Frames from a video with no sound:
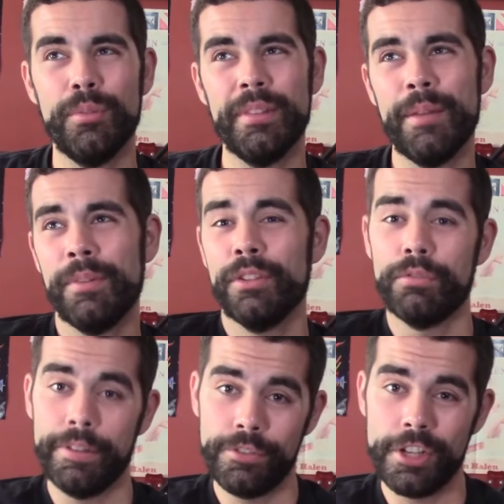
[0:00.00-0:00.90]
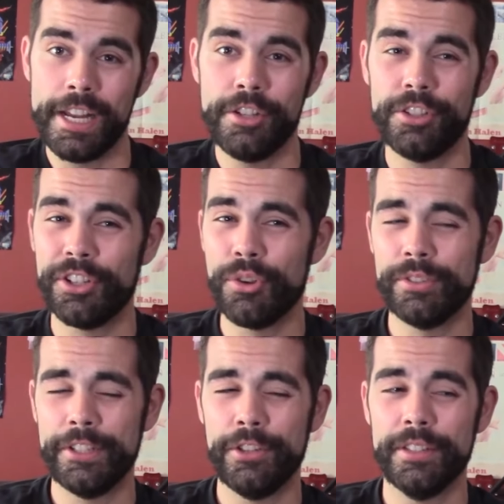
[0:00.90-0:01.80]
but then when the riff changes, it goes
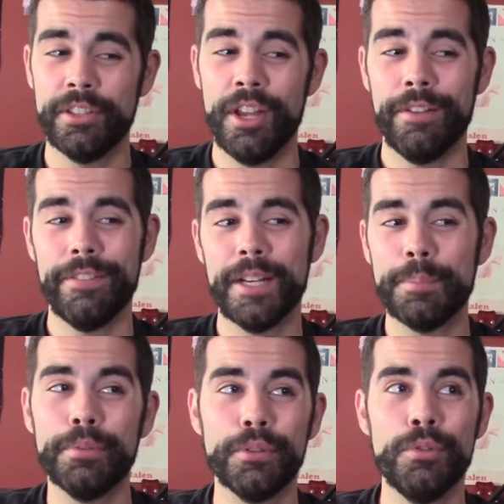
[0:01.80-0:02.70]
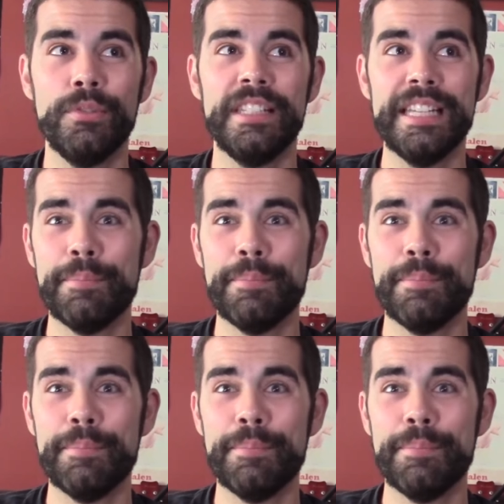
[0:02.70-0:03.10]
into this very bluesy,